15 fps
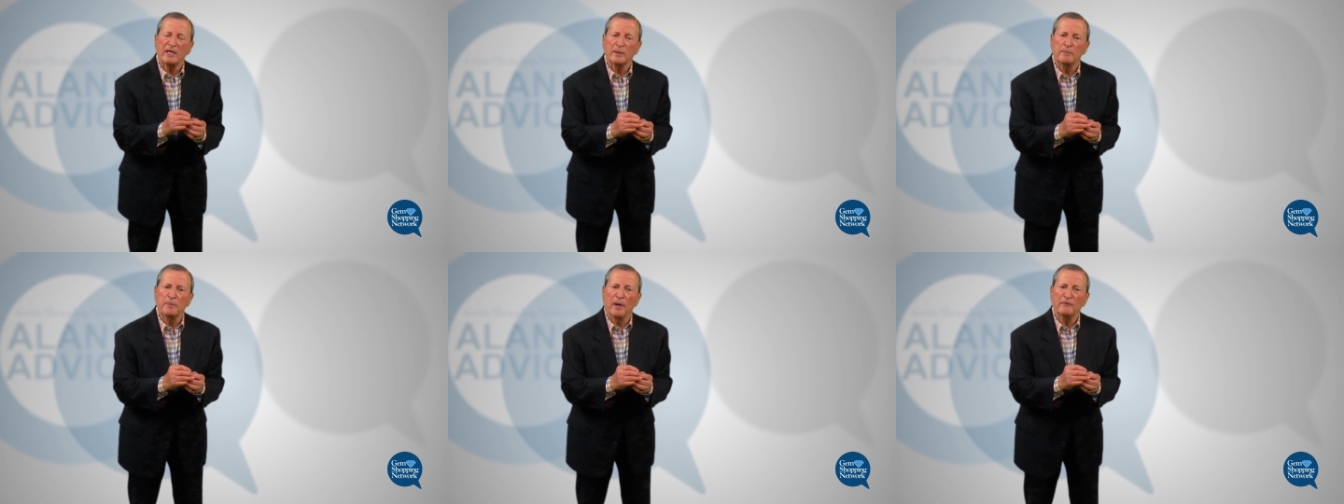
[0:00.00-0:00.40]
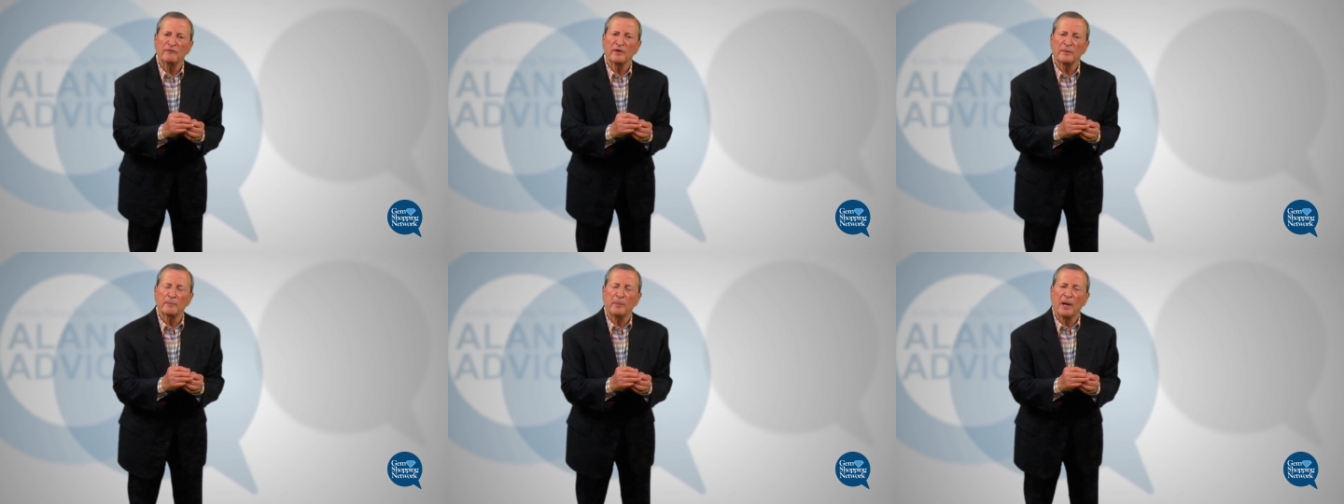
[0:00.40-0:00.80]
to buff
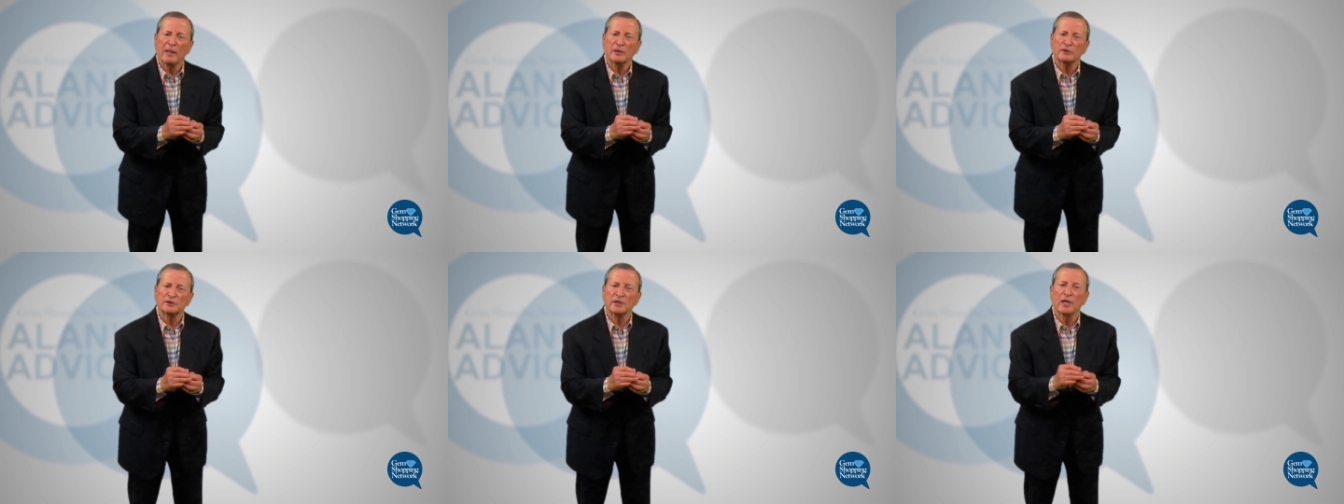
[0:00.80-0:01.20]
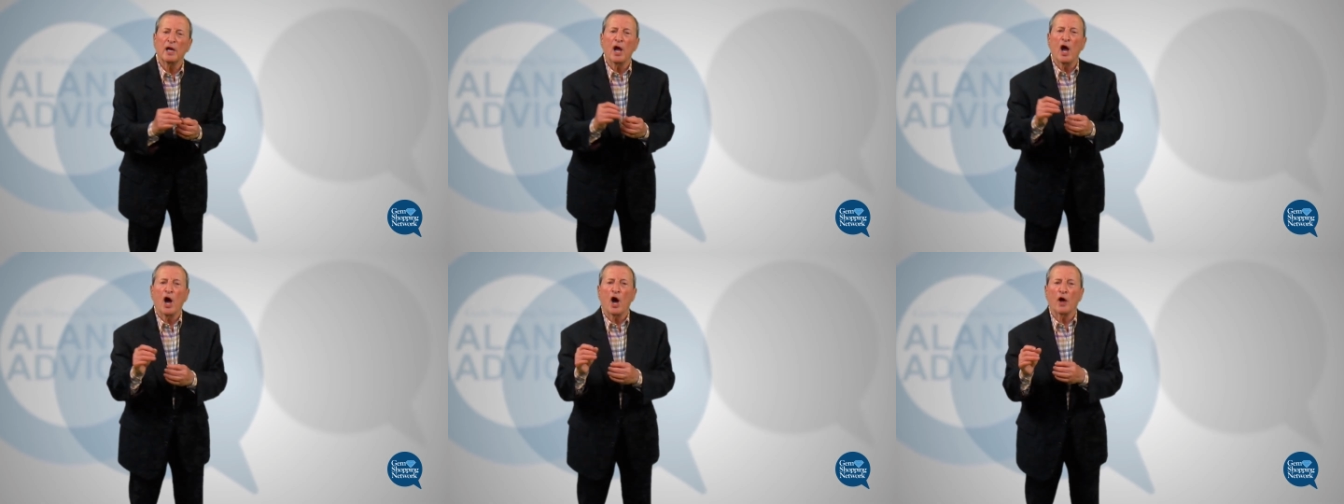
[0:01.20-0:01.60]
it and polish it.
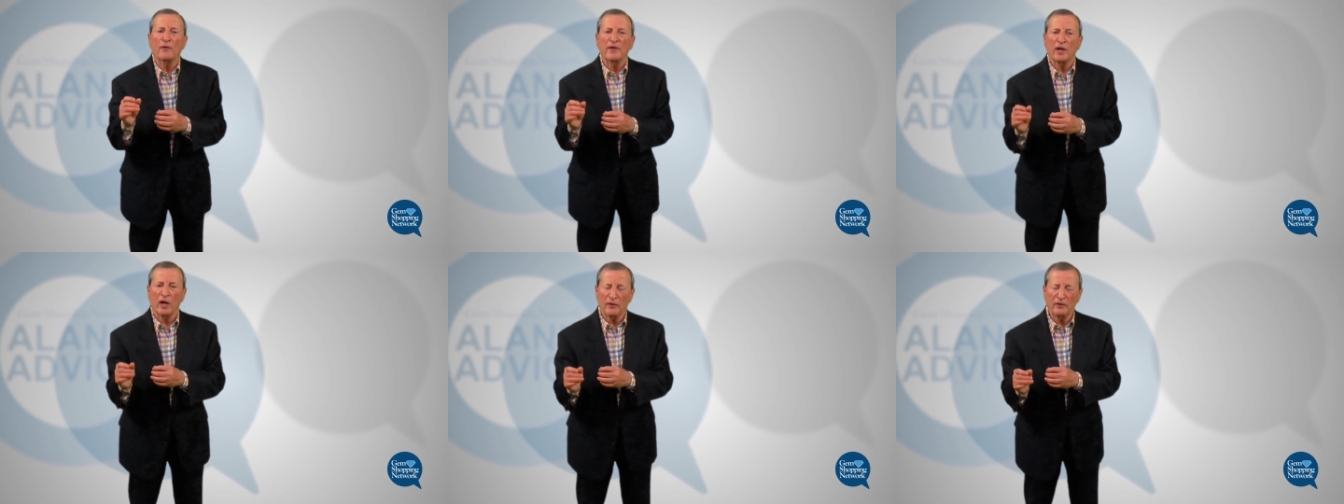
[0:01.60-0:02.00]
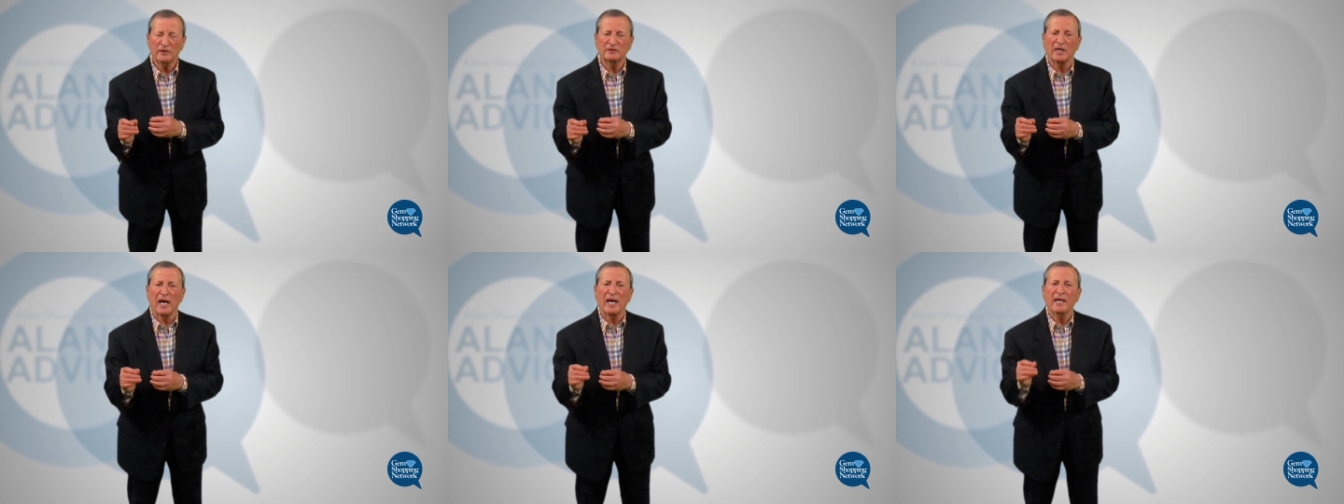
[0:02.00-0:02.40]
On the other
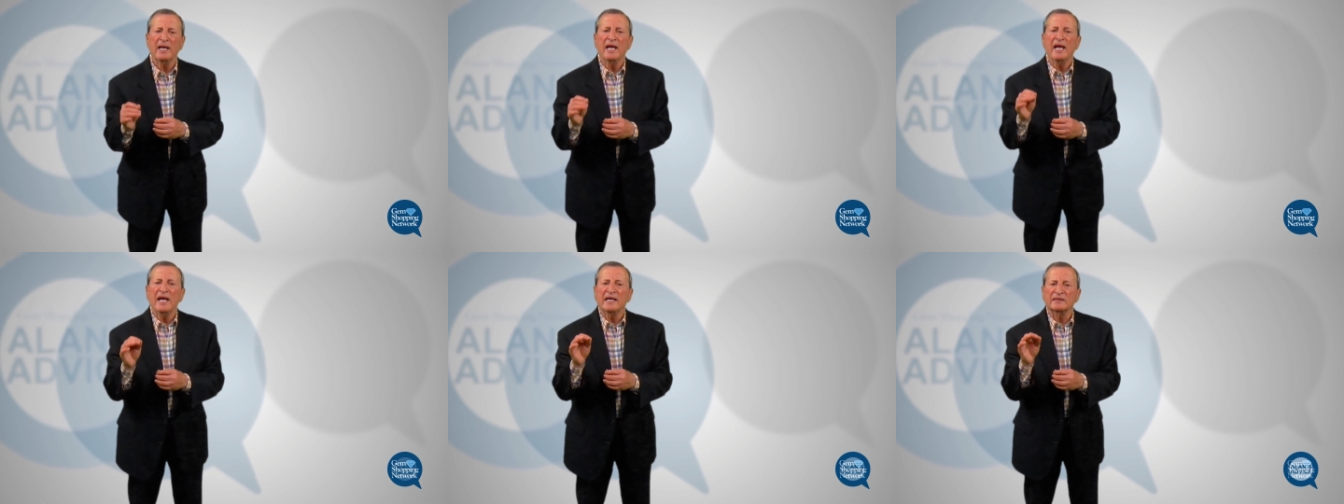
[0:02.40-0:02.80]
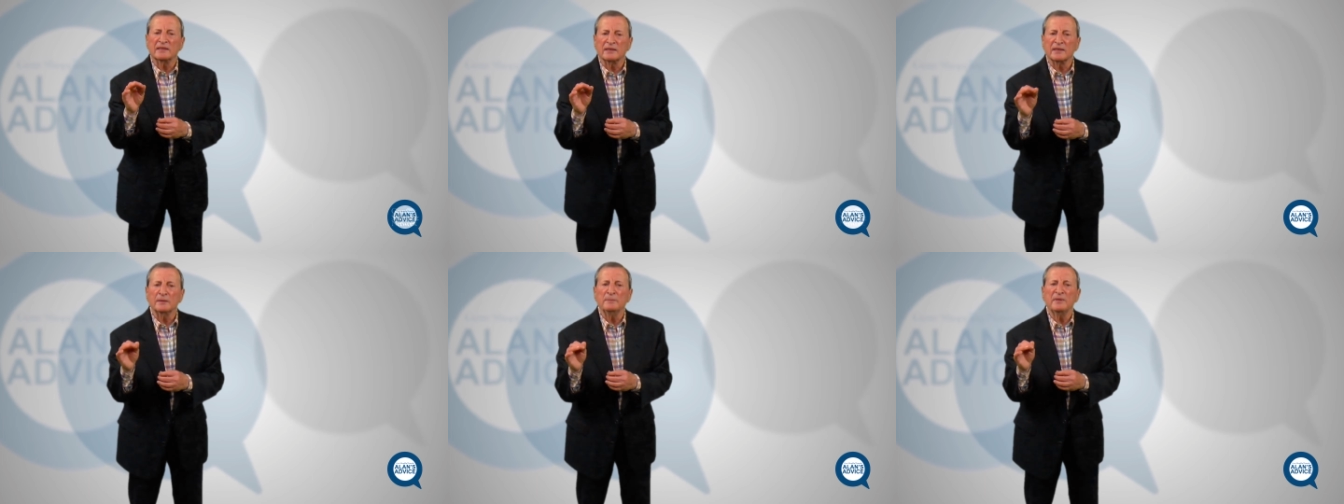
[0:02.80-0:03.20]
side is a
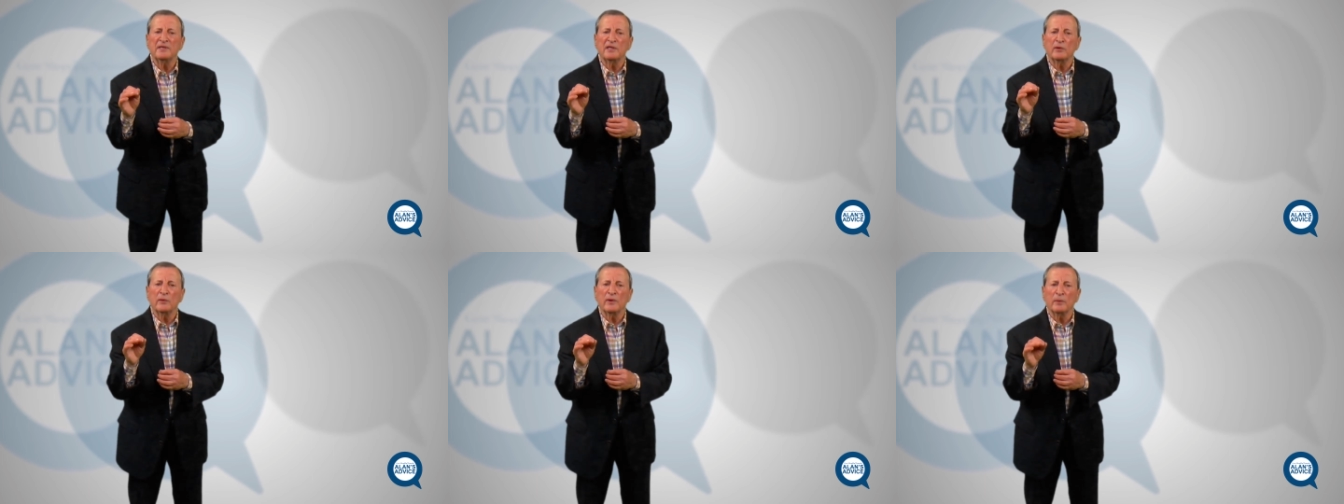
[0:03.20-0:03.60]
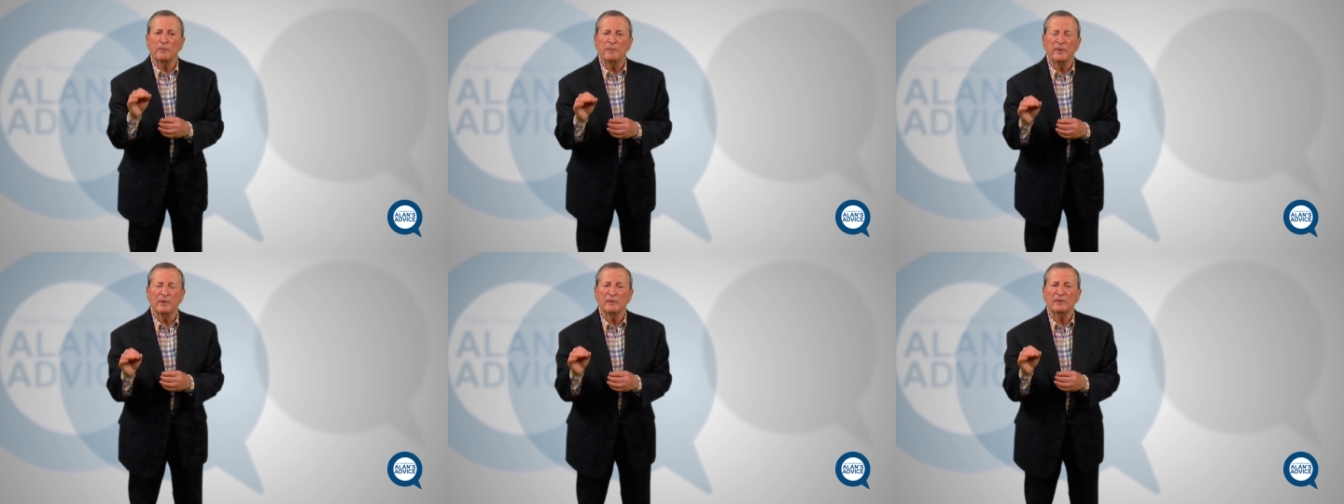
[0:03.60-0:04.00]
little material
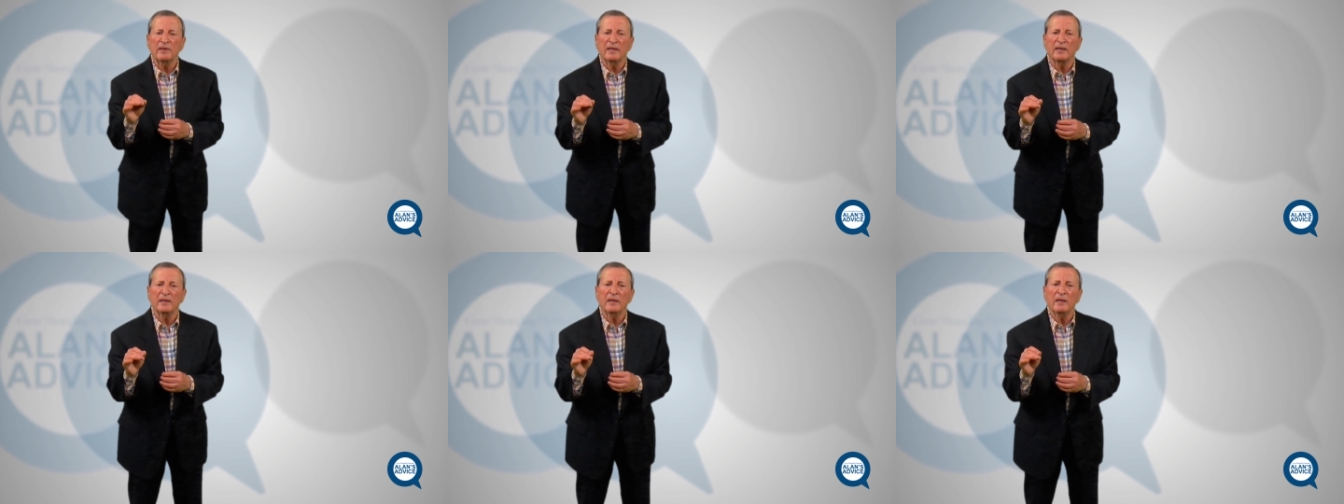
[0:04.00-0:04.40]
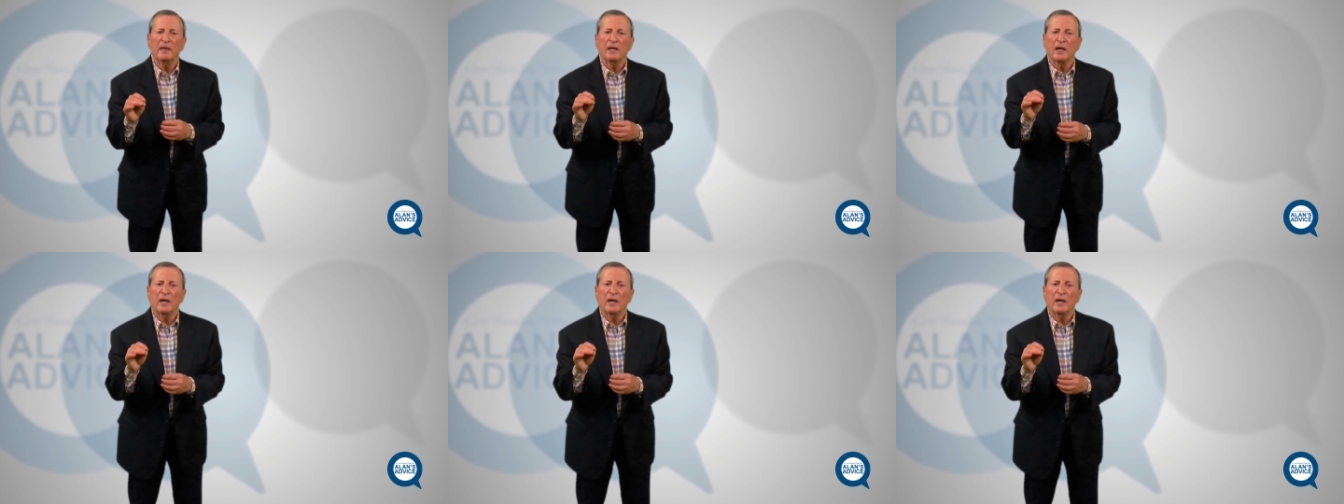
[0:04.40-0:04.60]
built in.